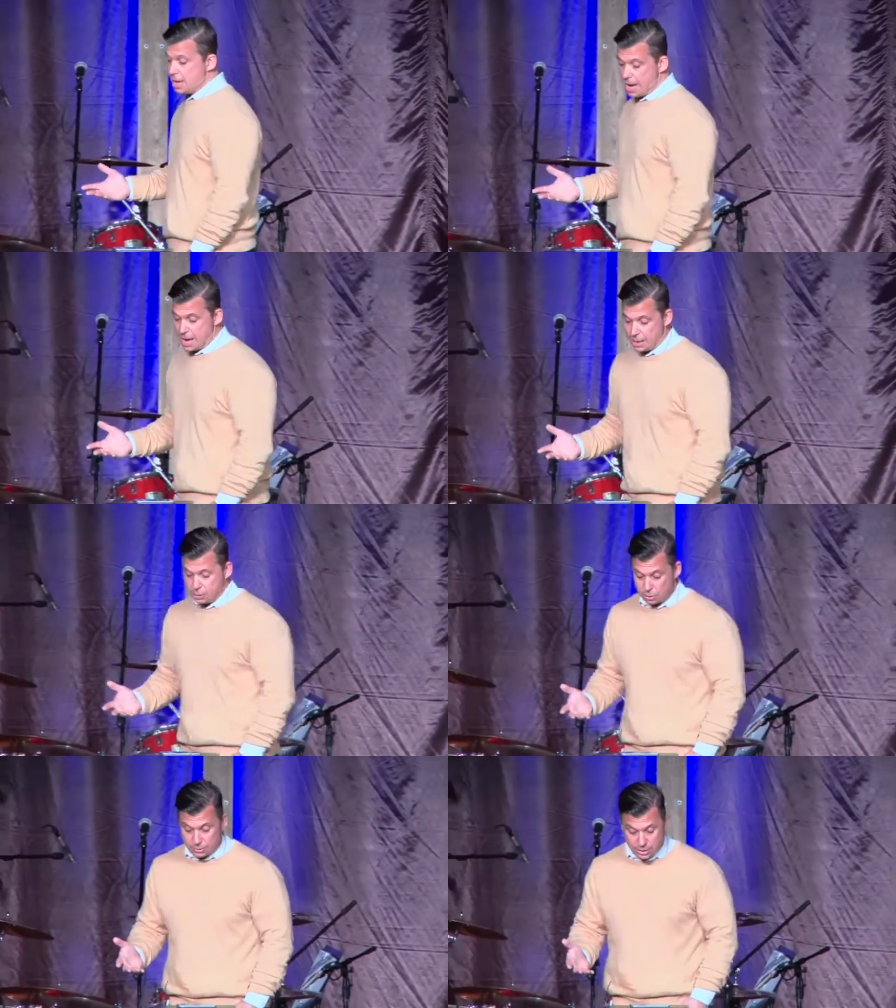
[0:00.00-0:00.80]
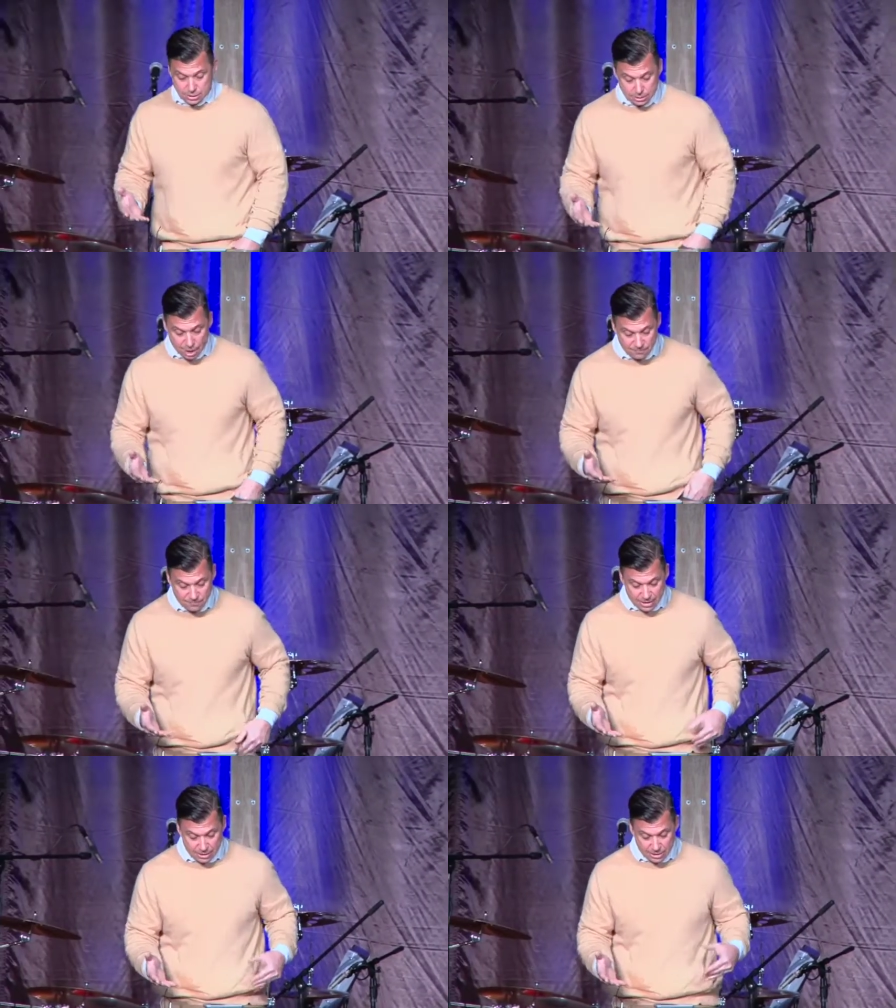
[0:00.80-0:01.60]
And during these love
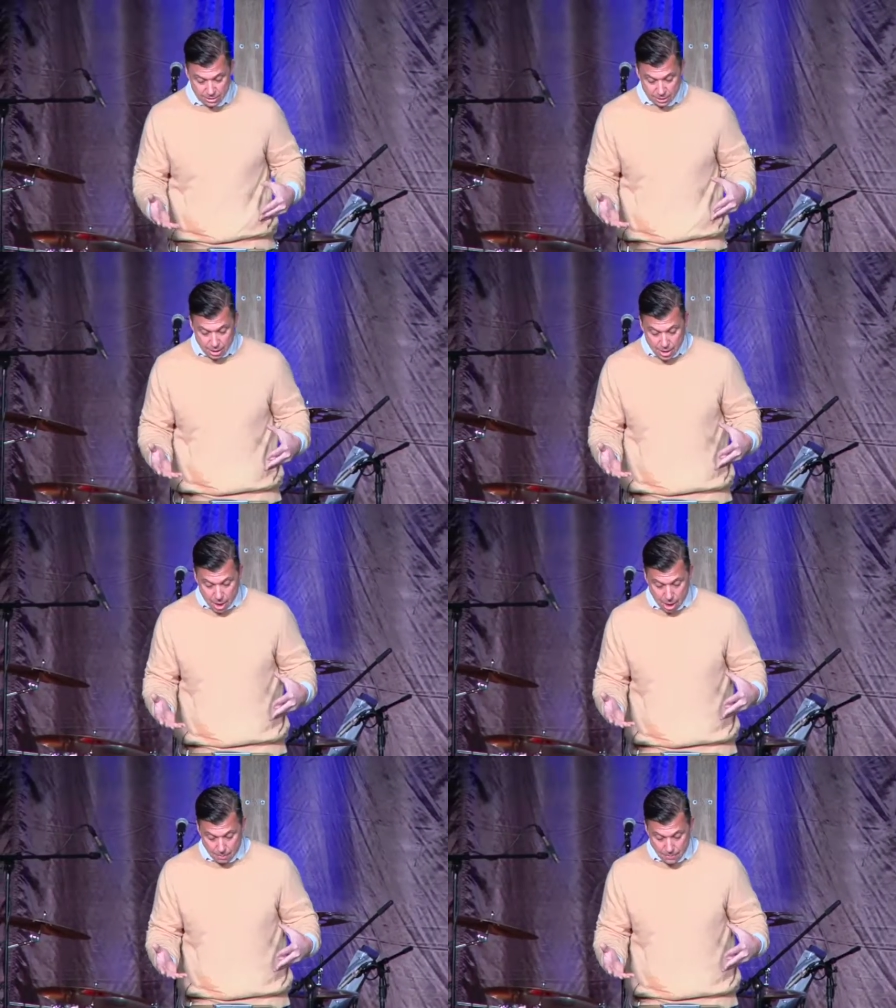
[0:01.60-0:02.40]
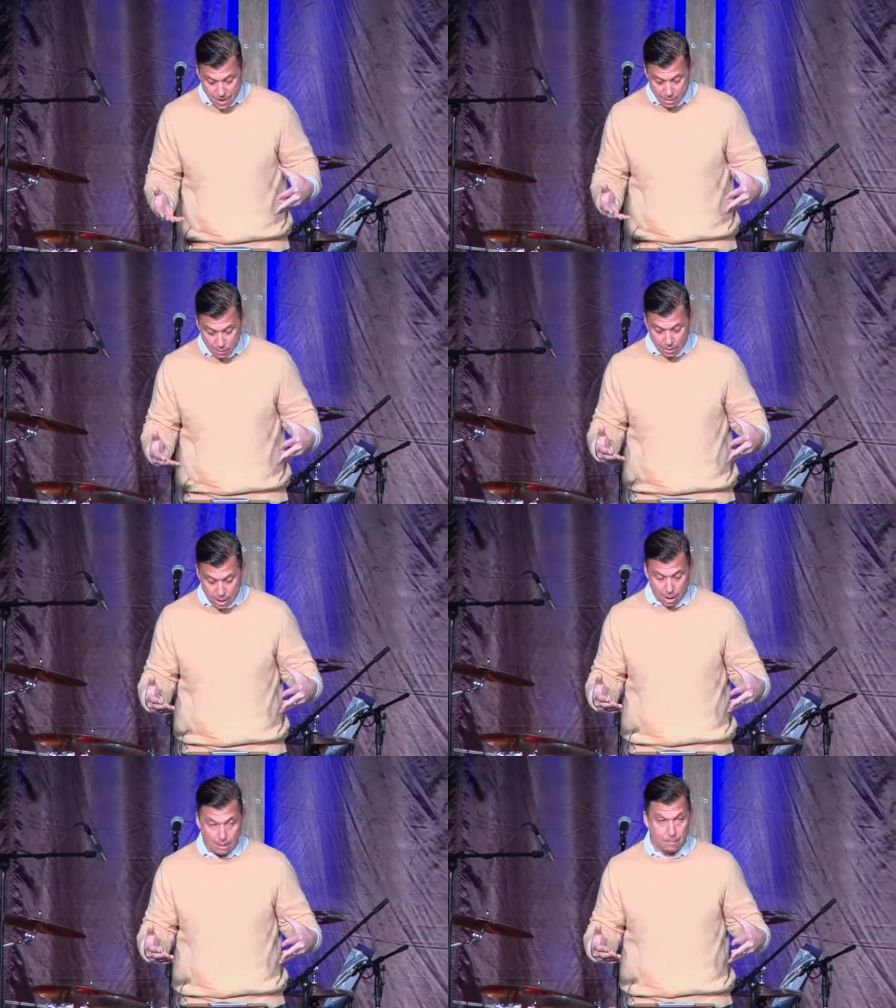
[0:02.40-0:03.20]
feasts, um, they would
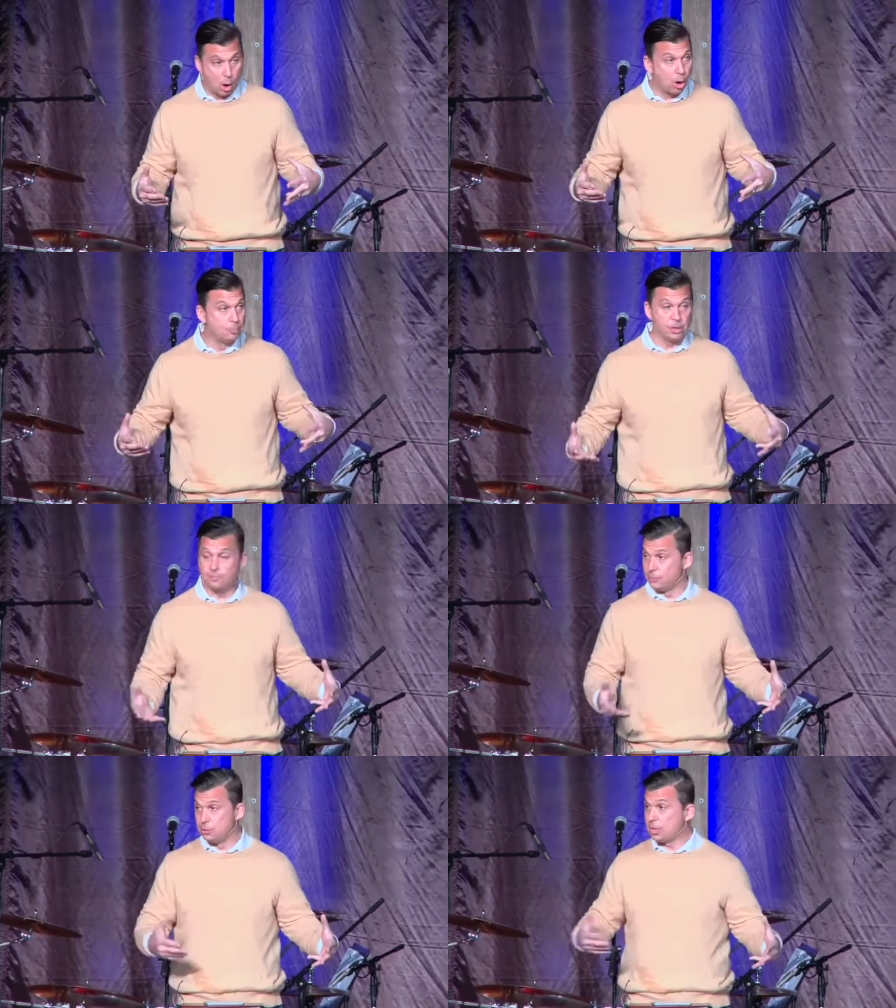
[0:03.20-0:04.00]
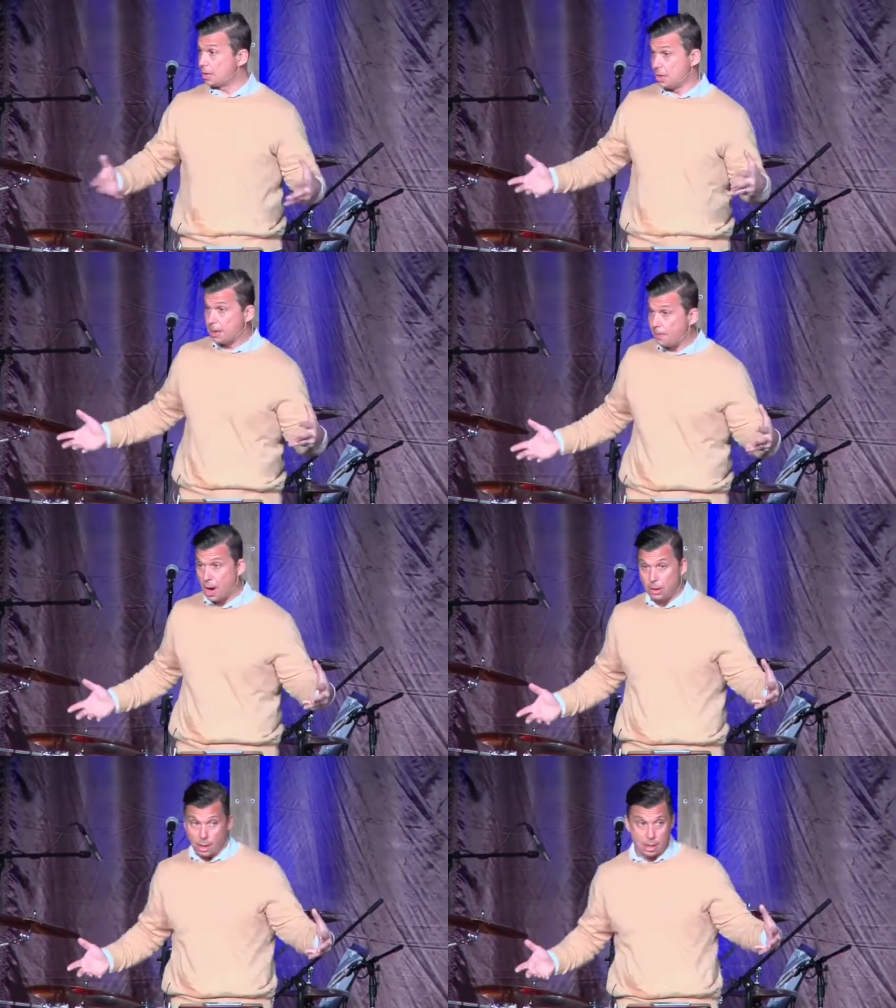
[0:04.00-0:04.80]
um, all bring food, kind of like a
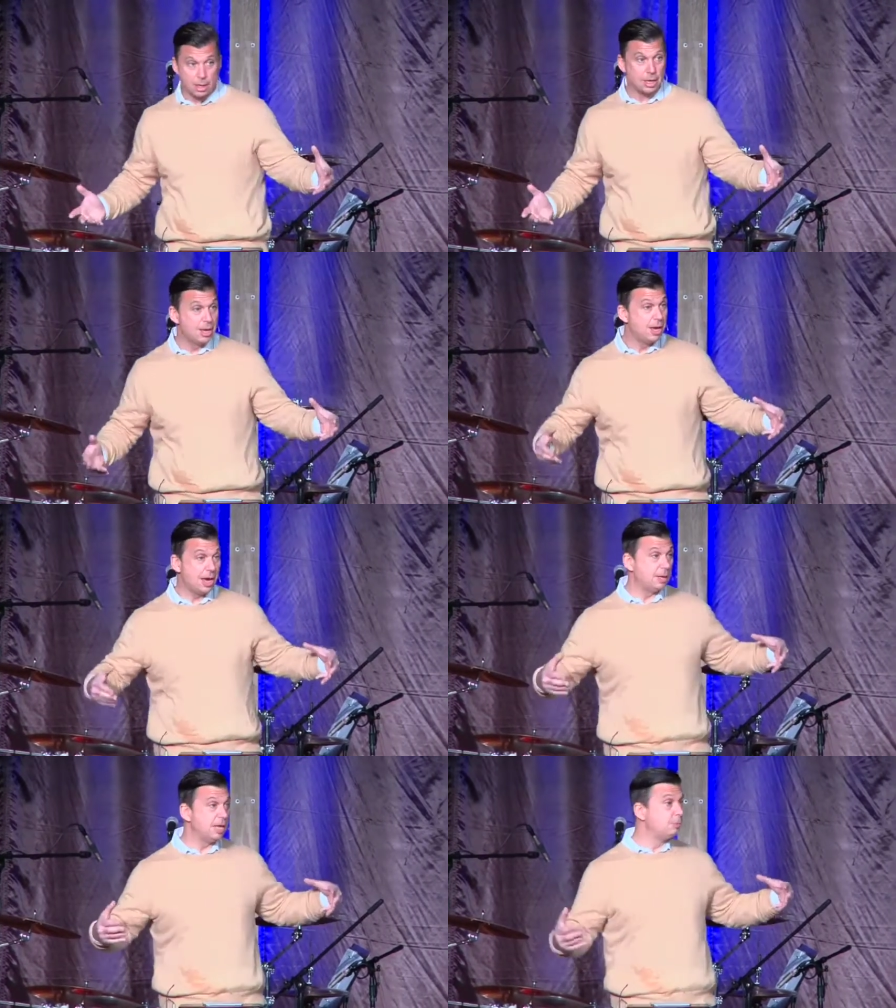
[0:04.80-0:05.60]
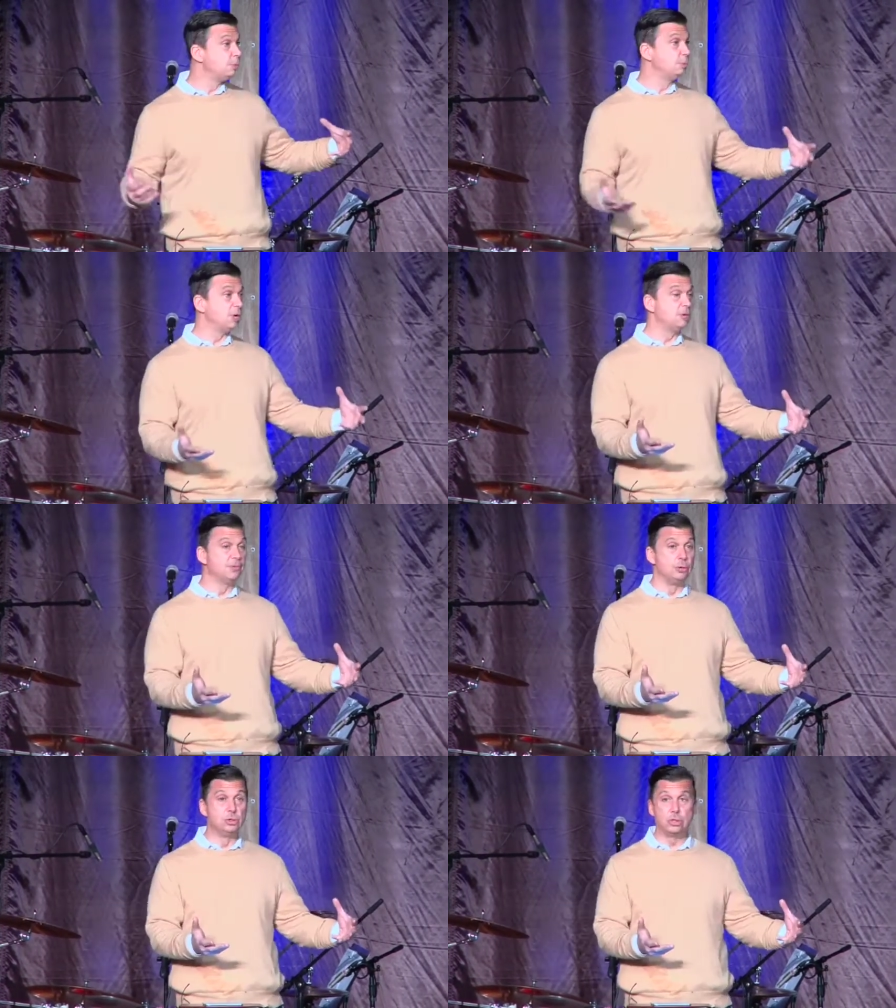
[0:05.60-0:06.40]
potluck, and they would bring
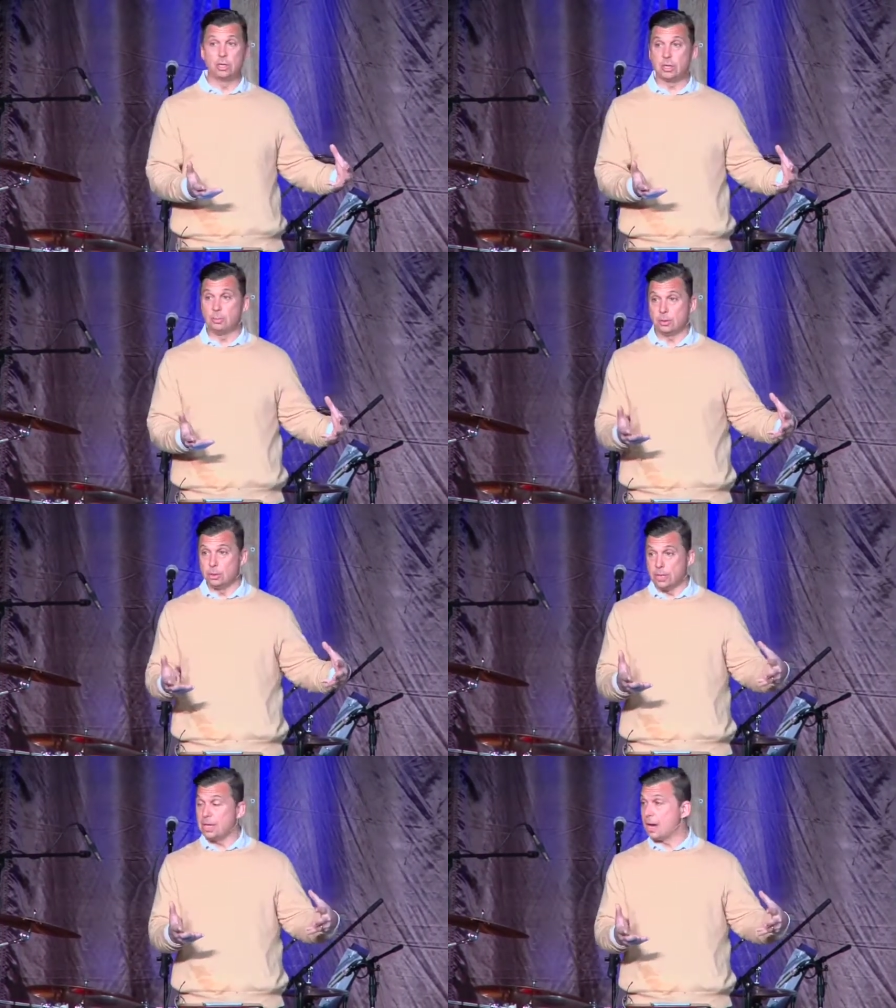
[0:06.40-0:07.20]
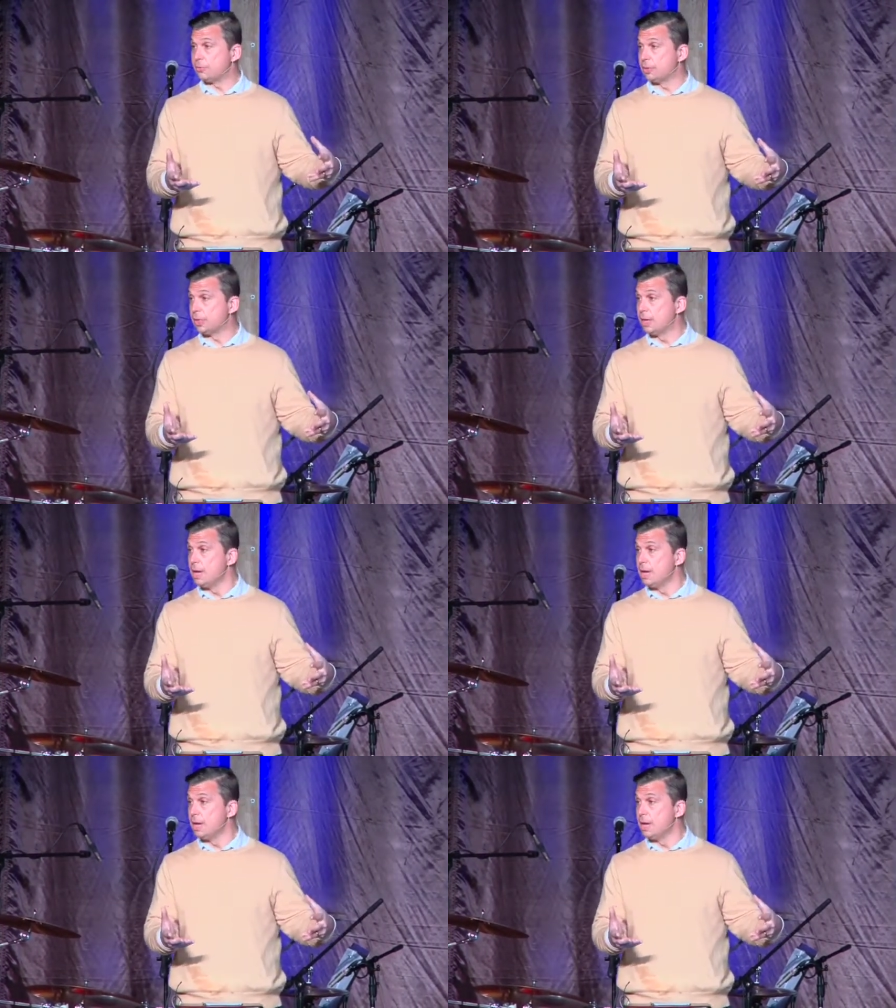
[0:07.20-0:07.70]
food to the, to the gathering